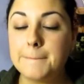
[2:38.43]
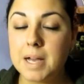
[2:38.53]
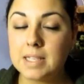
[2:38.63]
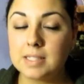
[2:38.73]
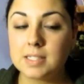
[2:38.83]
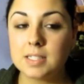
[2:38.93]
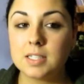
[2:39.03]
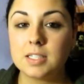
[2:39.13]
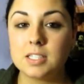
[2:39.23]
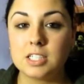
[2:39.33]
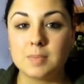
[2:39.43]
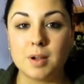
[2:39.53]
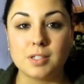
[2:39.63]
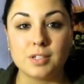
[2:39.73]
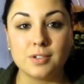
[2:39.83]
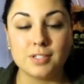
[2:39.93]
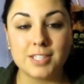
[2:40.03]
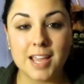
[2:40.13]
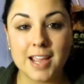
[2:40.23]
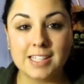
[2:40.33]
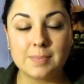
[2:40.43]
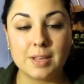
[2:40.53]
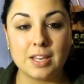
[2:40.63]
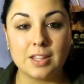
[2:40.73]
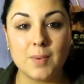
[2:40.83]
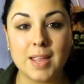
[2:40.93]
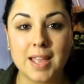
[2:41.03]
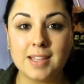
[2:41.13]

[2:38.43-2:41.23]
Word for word: But tomorrow's a new day, it's the beginning of the week,